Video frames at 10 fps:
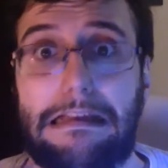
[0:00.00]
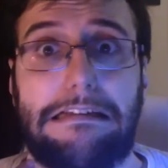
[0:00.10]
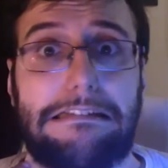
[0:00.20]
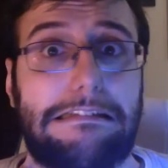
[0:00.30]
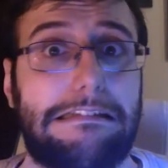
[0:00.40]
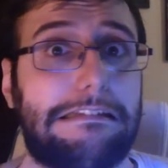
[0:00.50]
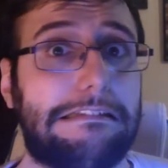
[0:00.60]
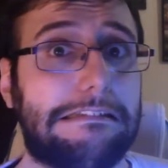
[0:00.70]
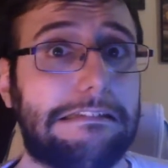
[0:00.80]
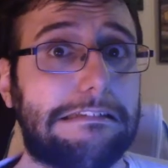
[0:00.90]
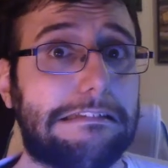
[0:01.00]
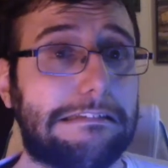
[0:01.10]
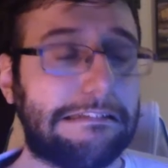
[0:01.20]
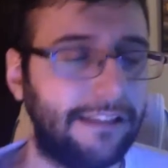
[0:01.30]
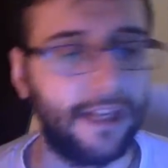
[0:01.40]

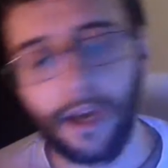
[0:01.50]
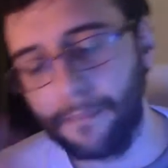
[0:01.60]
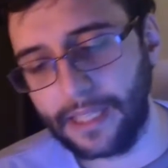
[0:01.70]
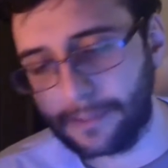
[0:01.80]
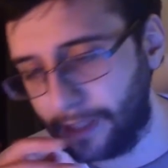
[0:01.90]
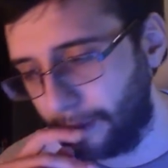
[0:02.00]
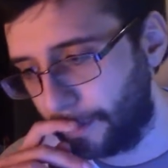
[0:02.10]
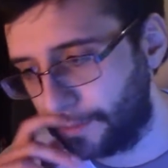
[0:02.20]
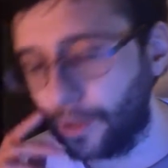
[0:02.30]
But that's not the point.